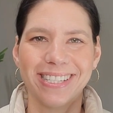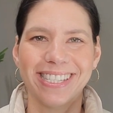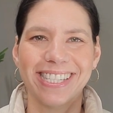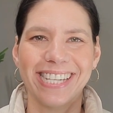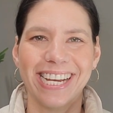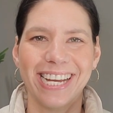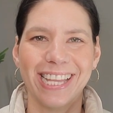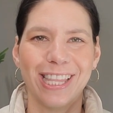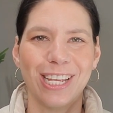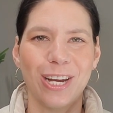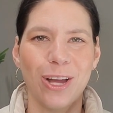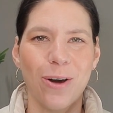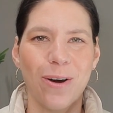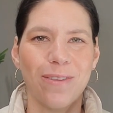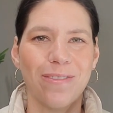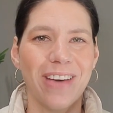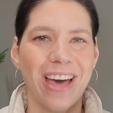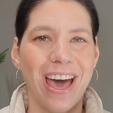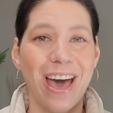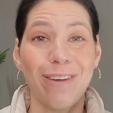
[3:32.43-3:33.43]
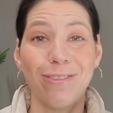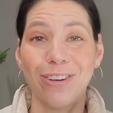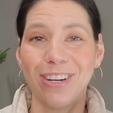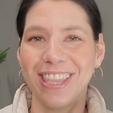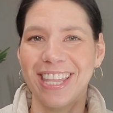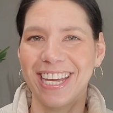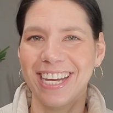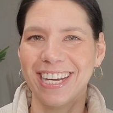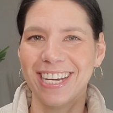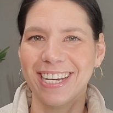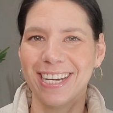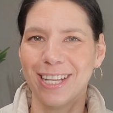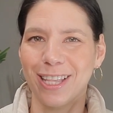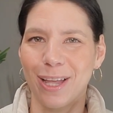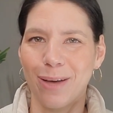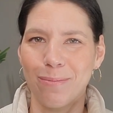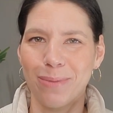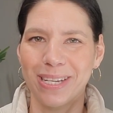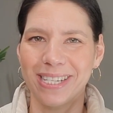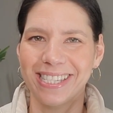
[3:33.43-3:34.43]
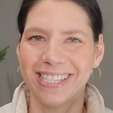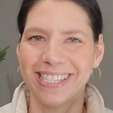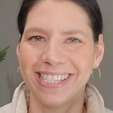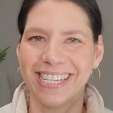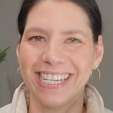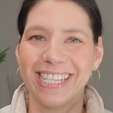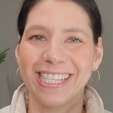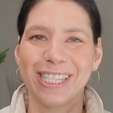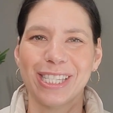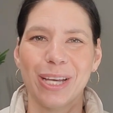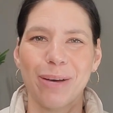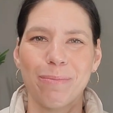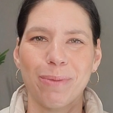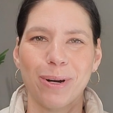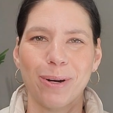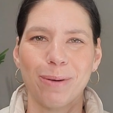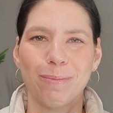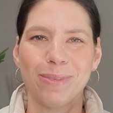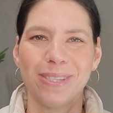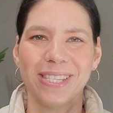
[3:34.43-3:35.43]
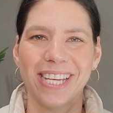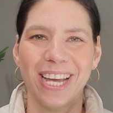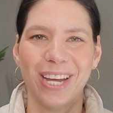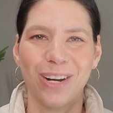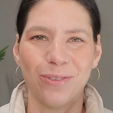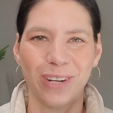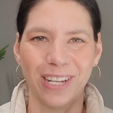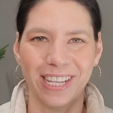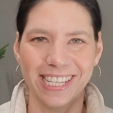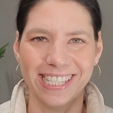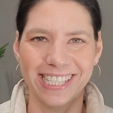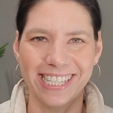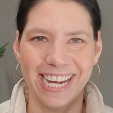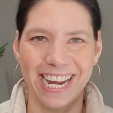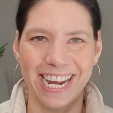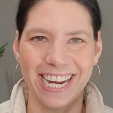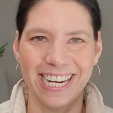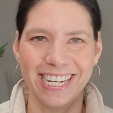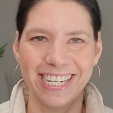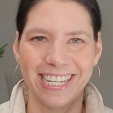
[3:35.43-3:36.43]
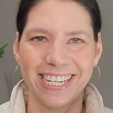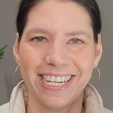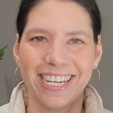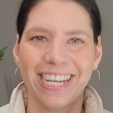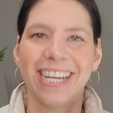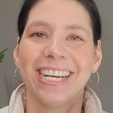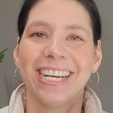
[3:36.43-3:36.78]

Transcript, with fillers: Stay in the know of everything Columbus, its suburbs, and real estate.